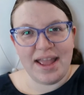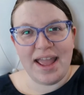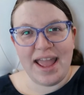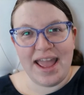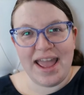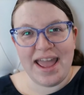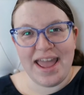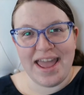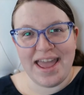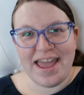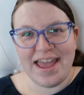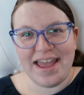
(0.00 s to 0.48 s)

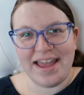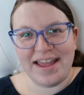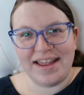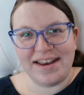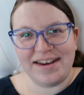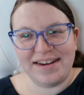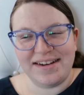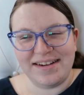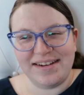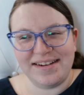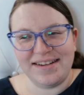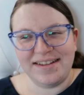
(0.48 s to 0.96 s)

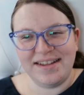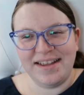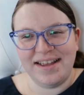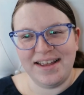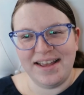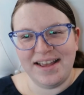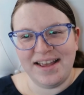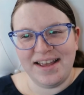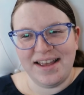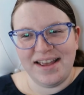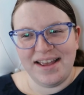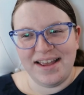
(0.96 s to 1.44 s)
And
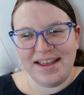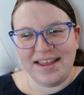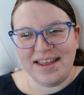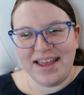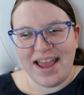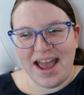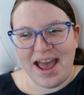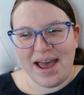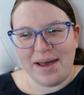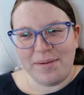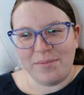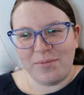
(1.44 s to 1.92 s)

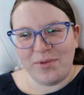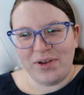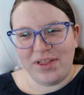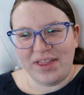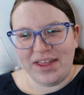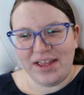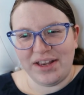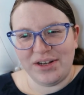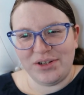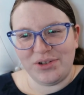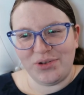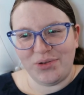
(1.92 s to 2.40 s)
yeah, I'm
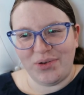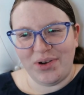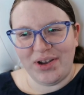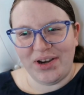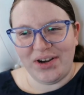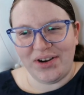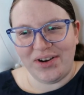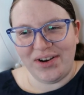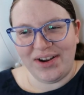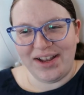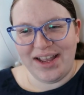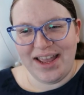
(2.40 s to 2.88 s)
really
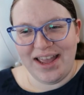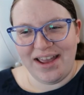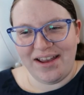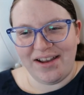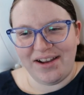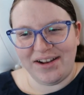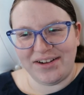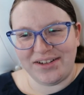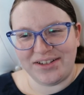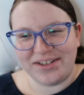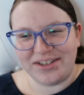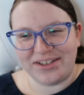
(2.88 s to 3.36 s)
enjoying her
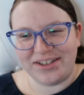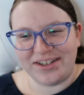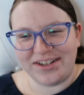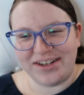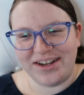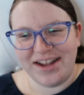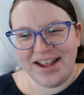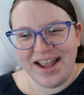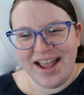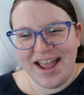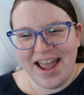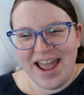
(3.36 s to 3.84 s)

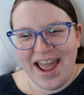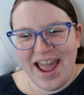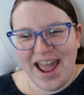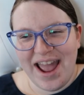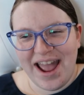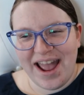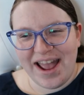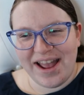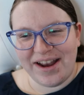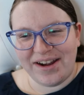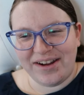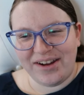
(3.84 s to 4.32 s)
character,
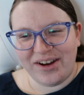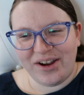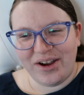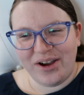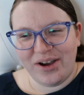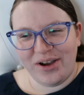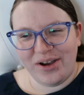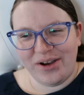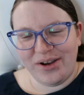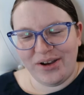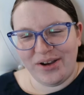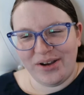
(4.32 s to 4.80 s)
and
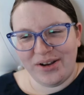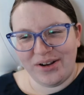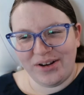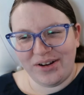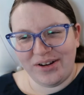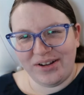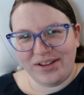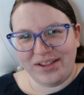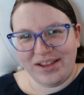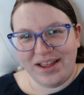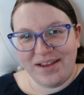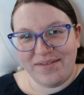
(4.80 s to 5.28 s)

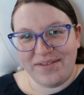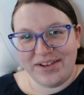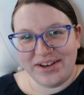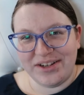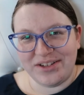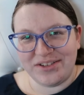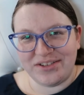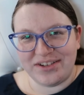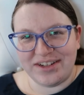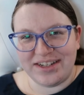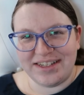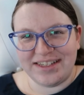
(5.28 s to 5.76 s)
her love
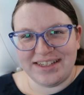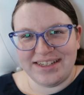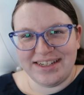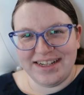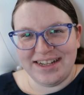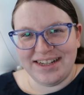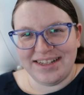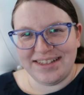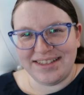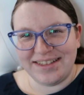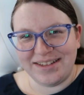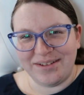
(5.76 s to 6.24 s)
interest
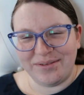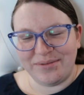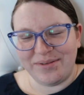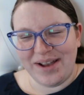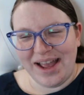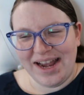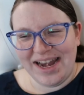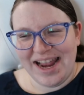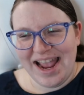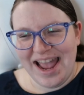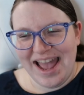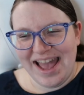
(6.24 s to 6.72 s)
is a
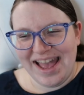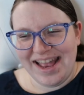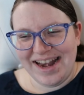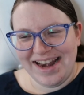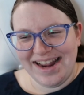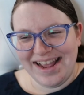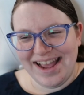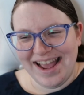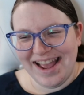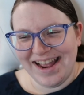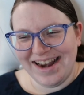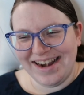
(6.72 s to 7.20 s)

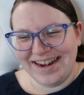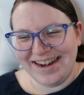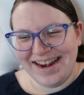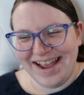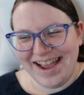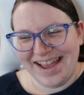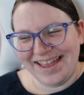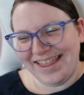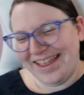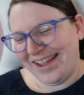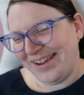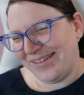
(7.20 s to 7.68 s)
redhead, and
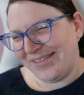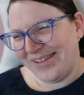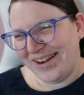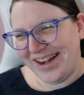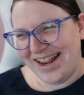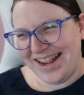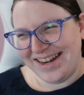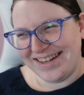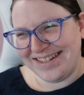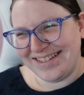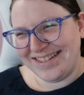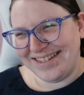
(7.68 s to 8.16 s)
I like
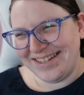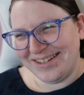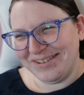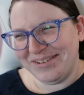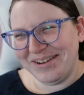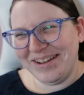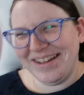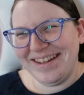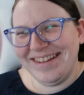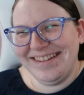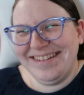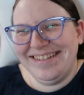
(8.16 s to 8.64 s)
redheads too.